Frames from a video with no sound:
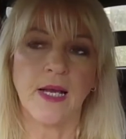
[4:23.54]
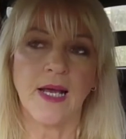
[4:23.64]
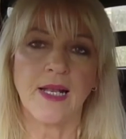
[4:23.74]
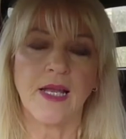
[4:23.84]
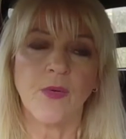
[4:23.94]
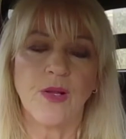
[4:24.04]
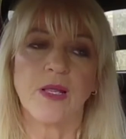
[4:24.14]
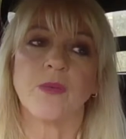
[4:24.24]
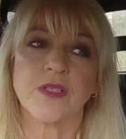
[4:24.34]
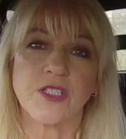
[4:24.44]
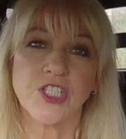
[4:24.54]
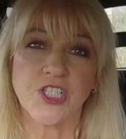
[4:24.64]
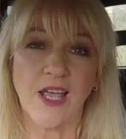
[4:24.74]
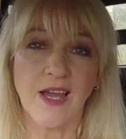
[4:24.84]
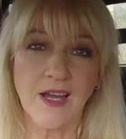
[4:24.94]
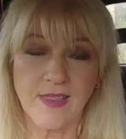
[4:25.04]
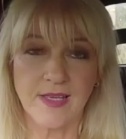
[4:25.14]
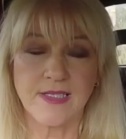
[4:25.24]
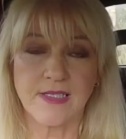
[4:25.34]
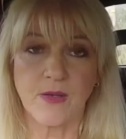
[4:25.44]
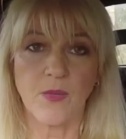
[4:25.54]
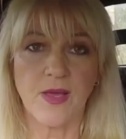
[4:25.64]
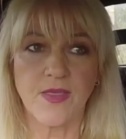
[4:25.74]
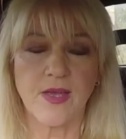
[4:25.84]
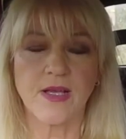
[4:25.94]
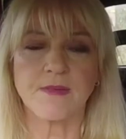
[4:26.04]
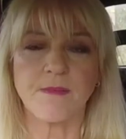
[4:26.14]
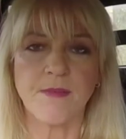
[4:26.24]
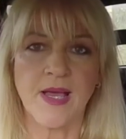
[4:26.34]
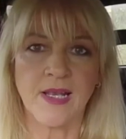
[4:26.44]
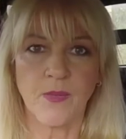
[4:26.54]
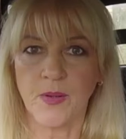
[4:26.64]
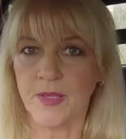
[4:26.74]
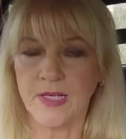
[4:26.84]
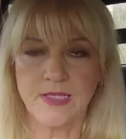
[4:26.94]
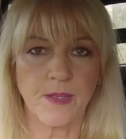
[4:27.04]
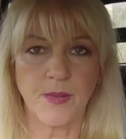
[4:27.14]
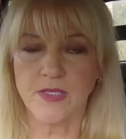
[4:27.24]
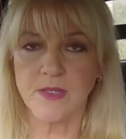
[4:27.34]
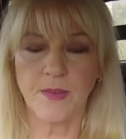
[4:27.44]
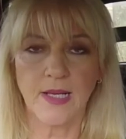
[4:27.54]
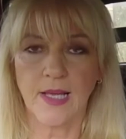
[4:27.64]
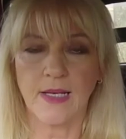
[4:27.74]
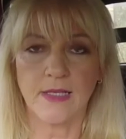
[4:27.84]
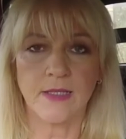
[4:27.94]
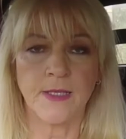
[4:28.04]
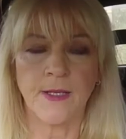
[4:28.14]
And I really want to share this with as many women as I possibly can.